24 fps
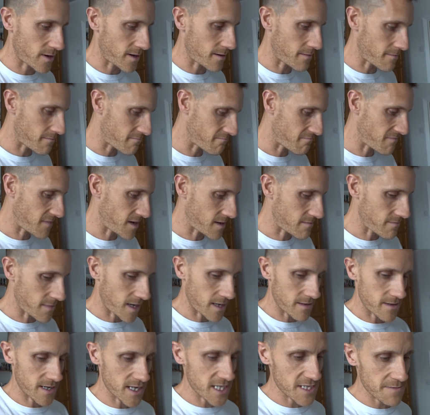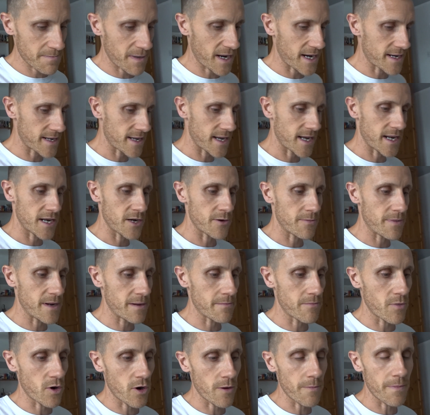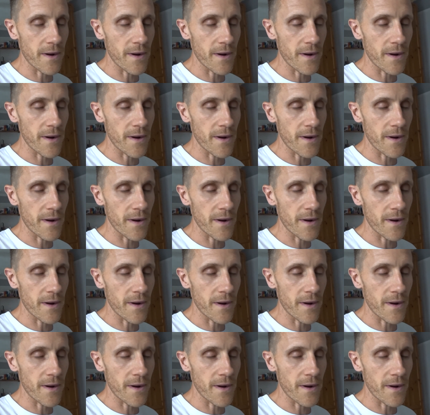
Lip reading: and explained it a little bit more.